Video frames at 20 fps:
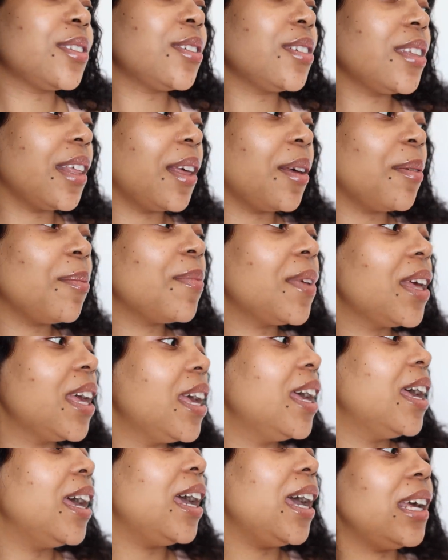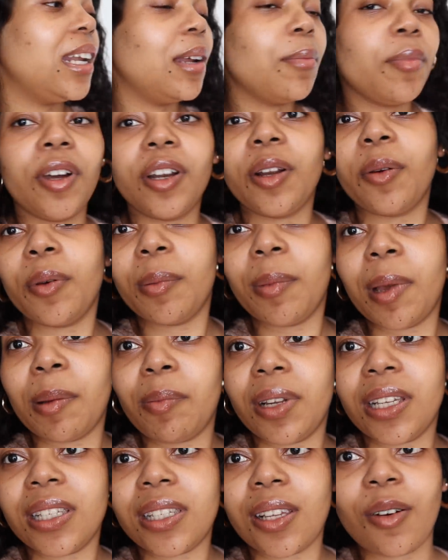to them. And I'm gonna wear my
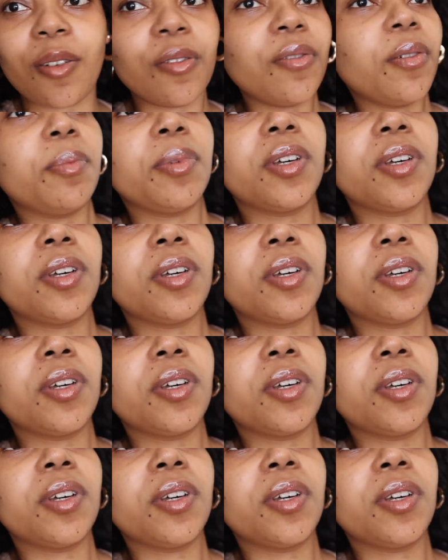blazer over